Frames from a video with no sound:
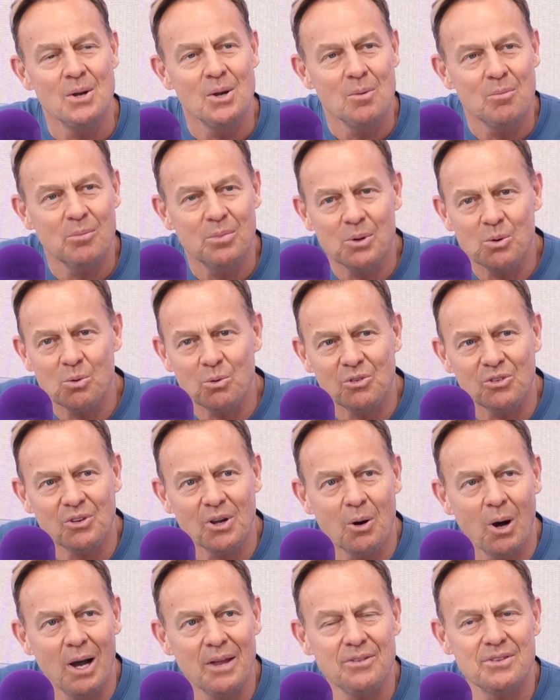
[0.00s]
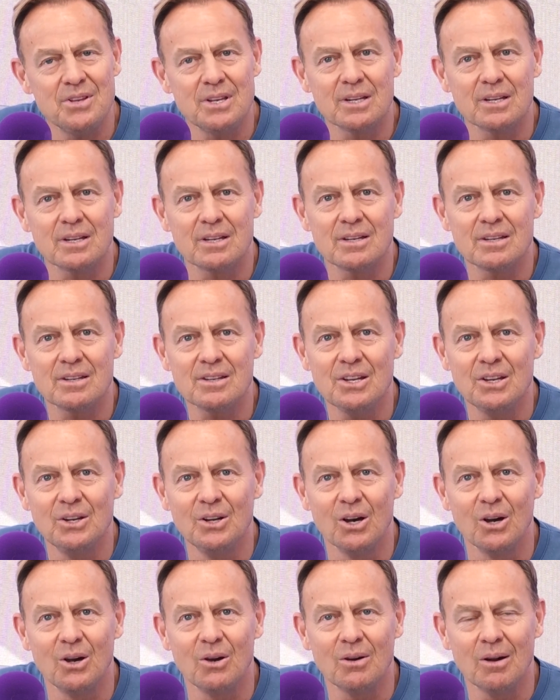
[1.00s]
But also, I think
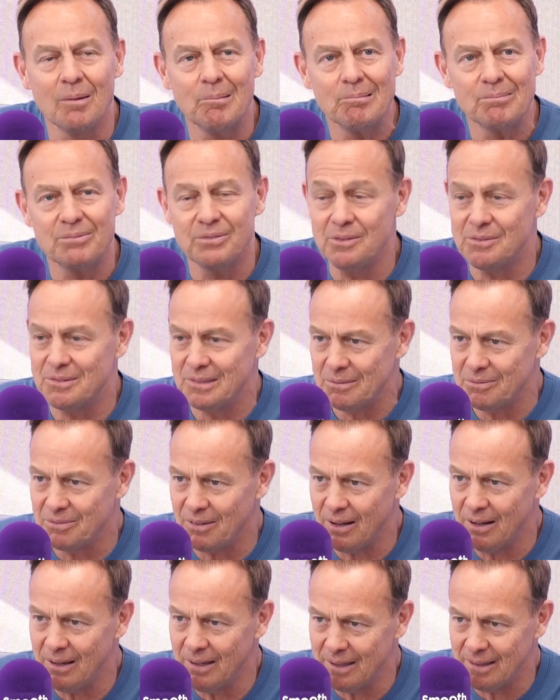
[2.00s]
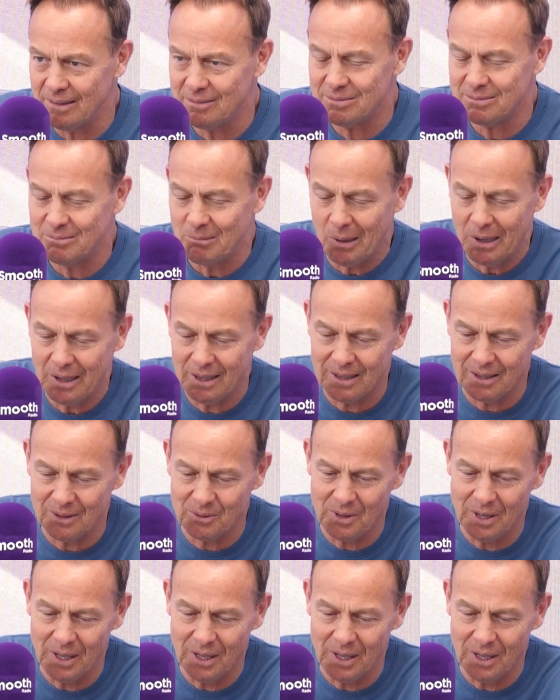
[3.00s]
I'm 55. Wow.